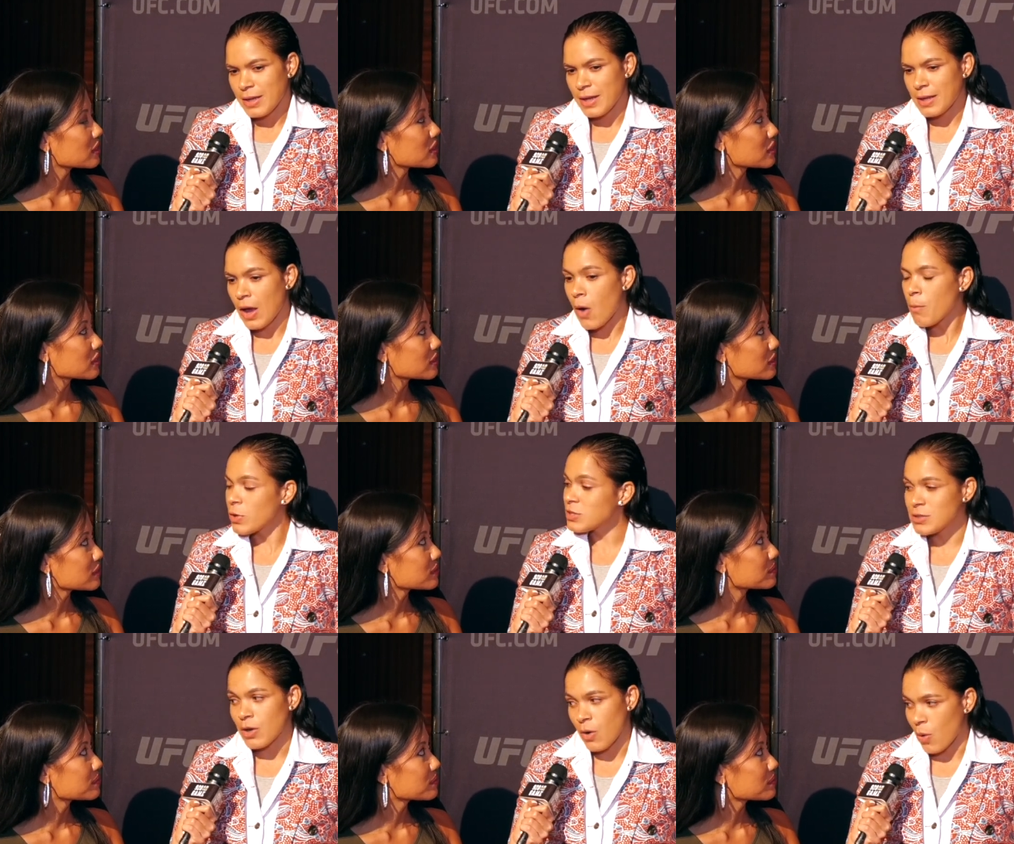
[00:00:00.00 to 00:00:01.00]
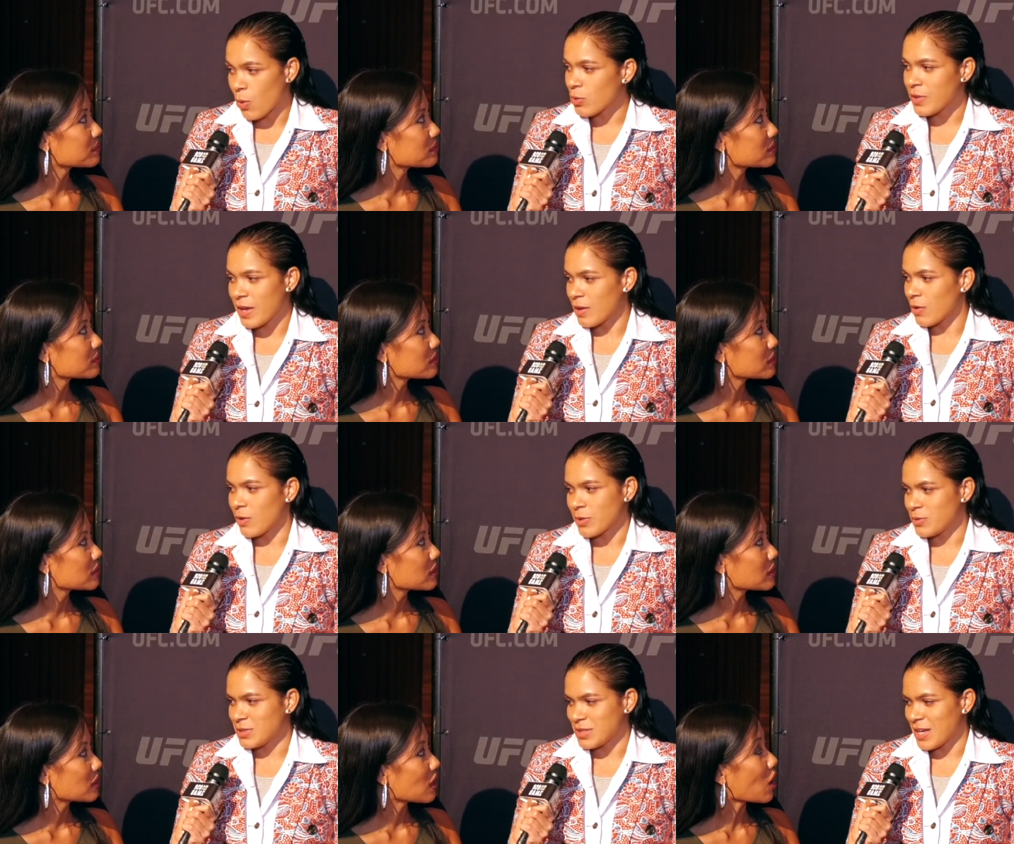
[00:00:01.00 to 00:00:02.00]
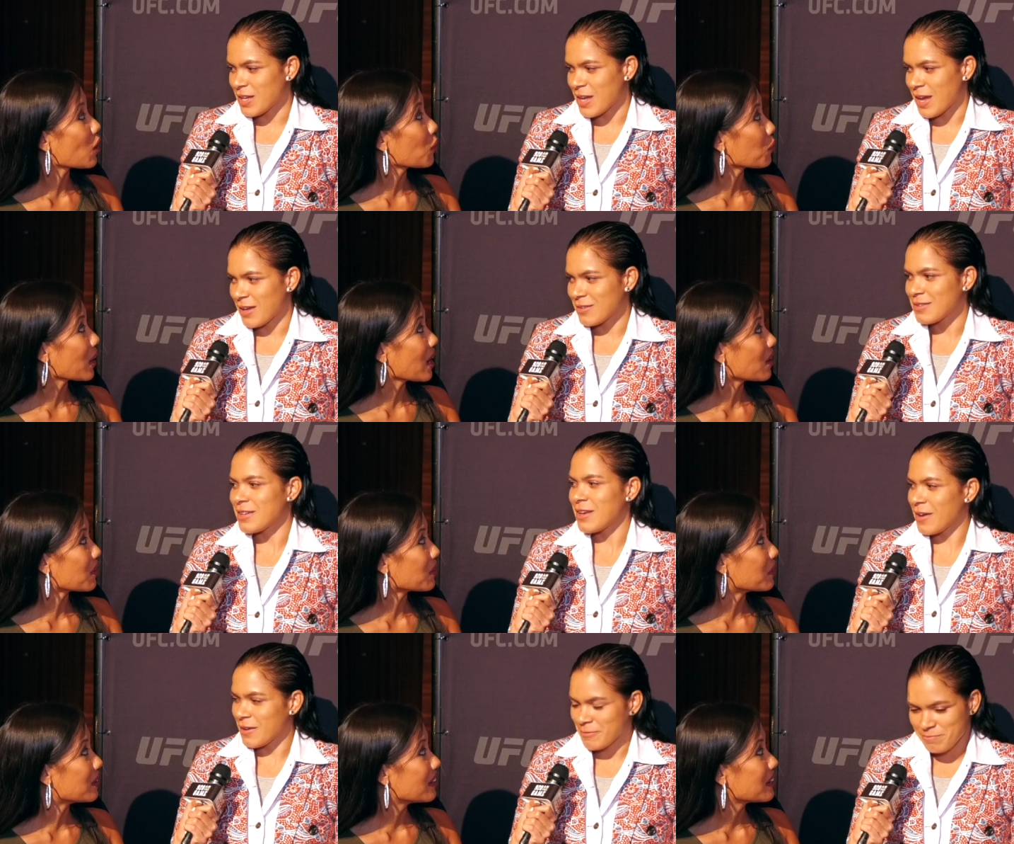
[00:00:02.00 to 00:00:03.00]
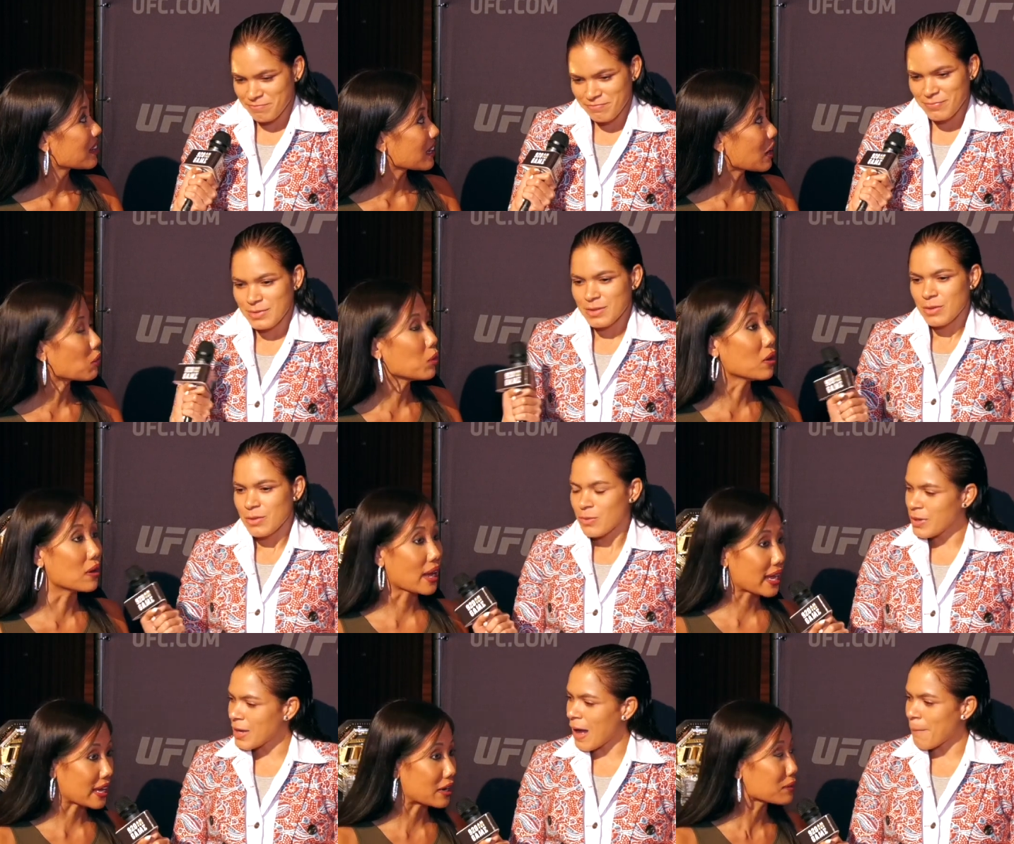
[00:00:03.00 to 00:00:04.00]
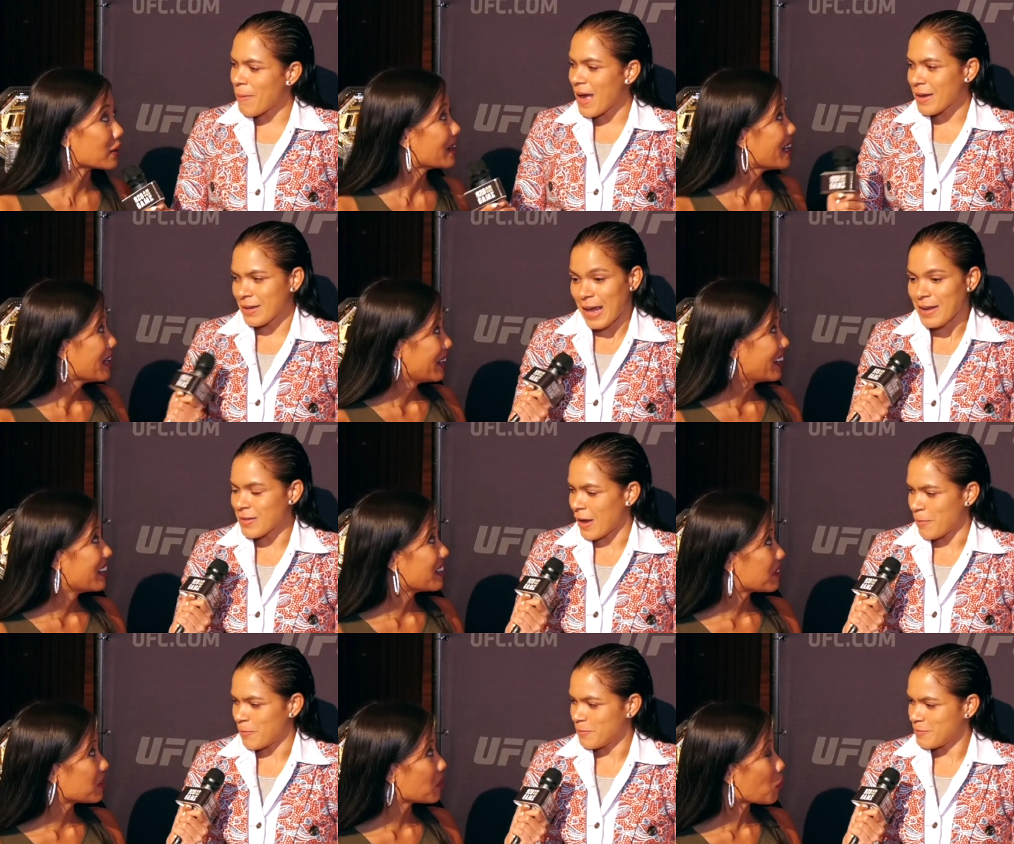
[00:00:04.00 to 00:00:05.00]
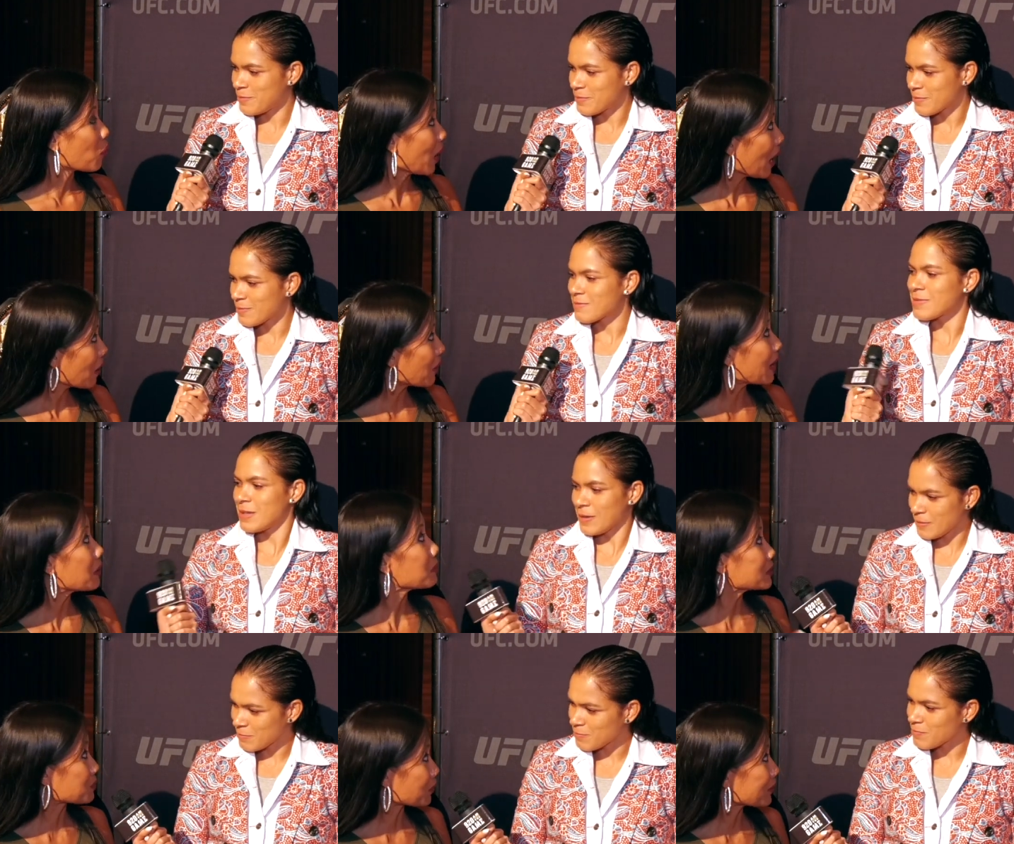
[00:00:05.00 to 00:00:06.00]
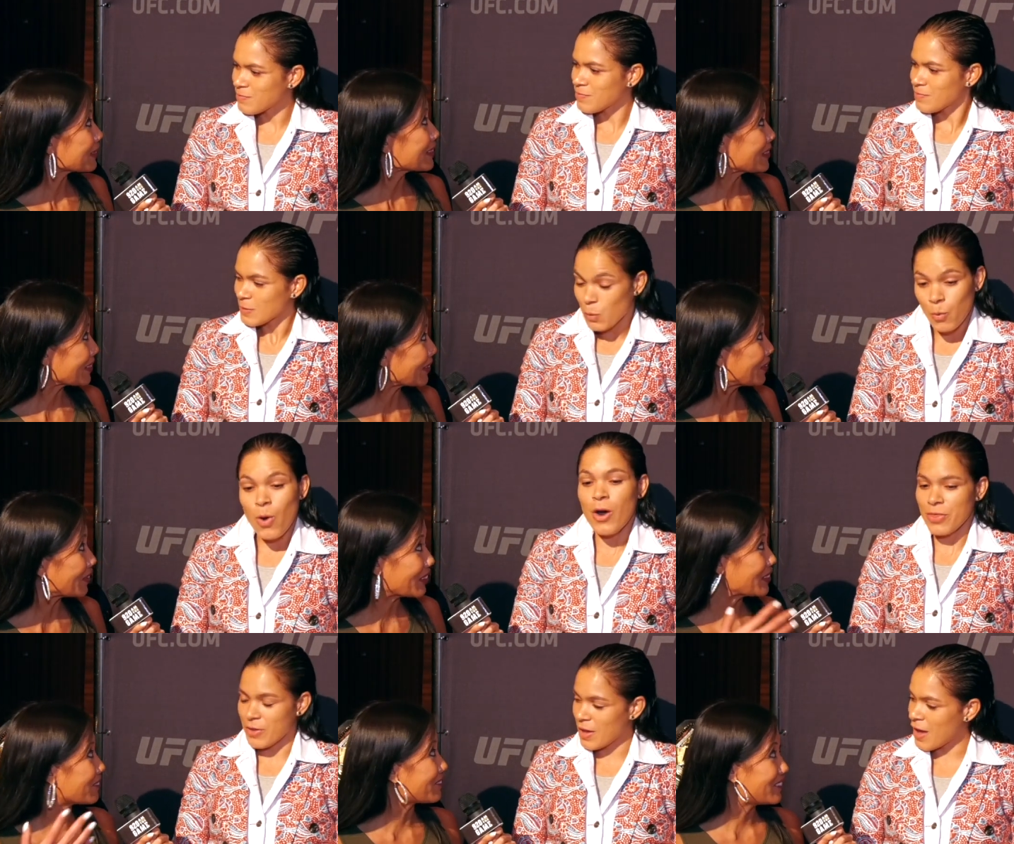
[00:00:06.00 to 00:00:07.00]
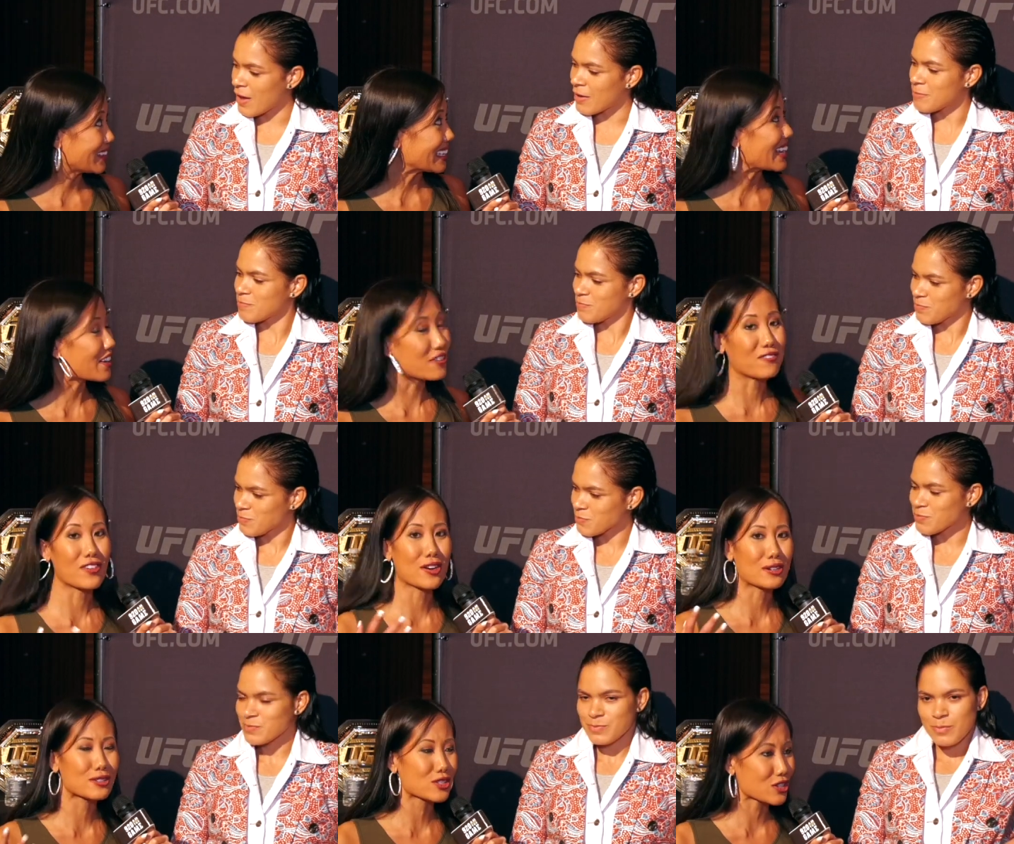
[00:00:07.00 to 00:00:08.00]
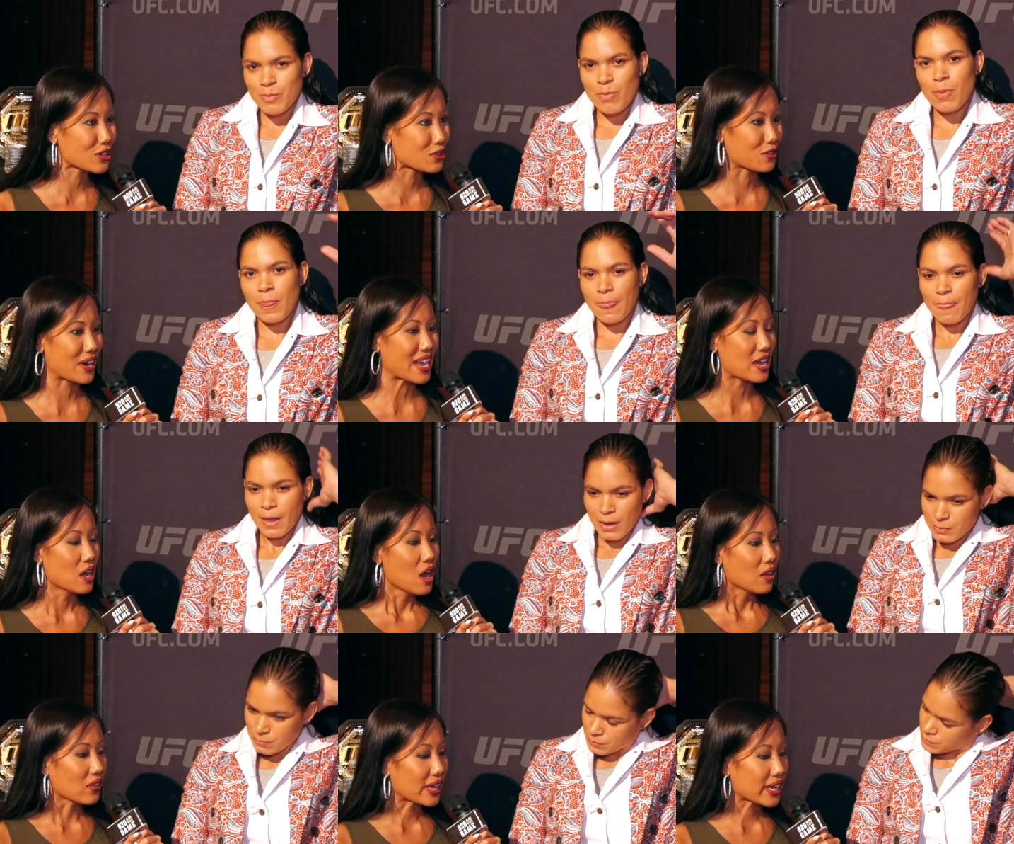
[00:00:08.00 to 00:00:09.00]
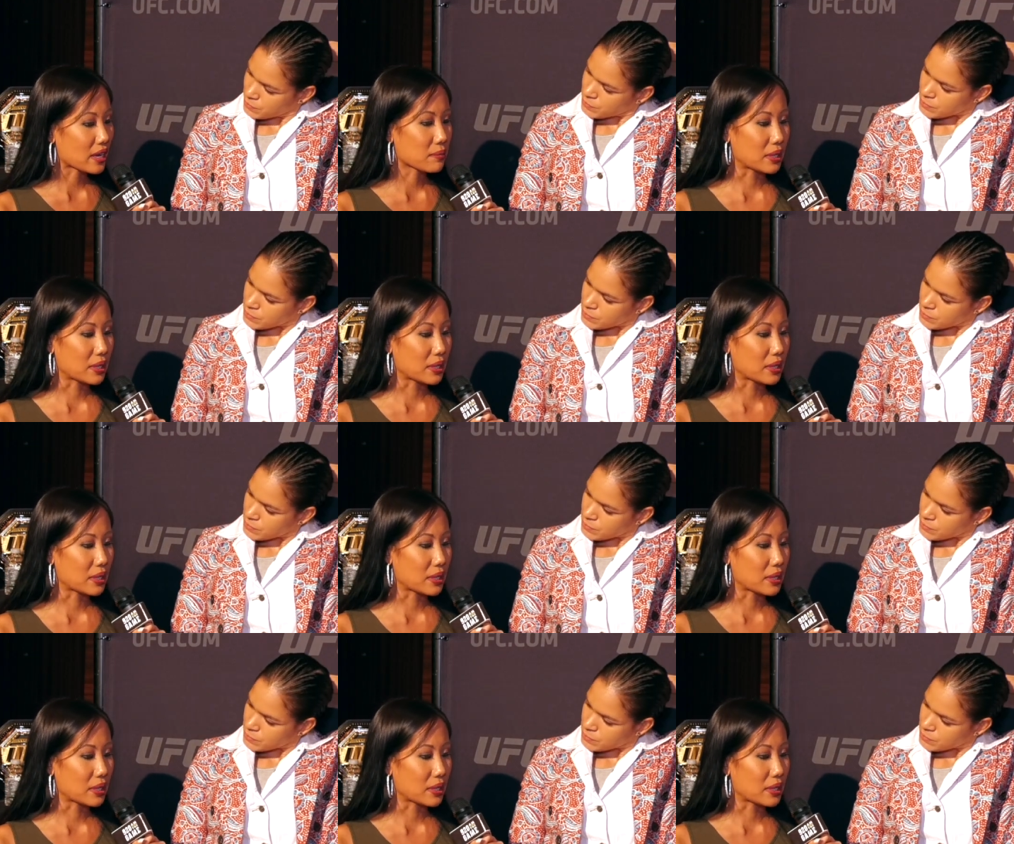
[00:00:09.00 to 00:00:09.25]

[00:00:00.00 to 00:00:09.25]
Speaker 1: and almost the all day long we stayed there. Yeah. Well, hey, it, back nighttime it was
Speaker 2: worth it though. The yeah, photos look great. Like I